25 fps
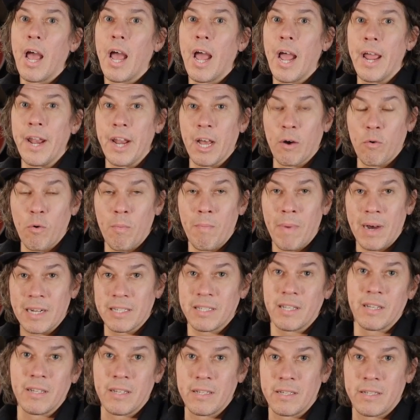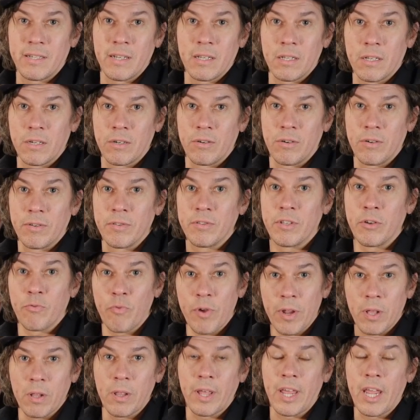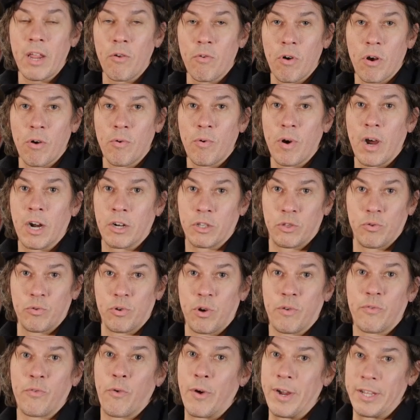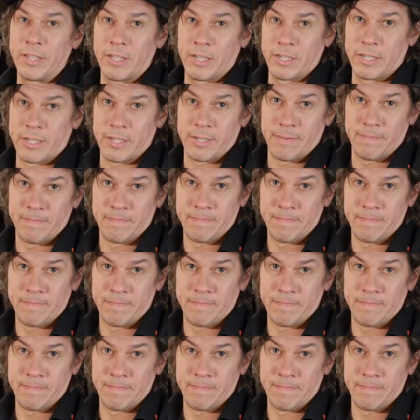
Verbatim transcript: and our master distiller, the real hero Arturo Fuentes.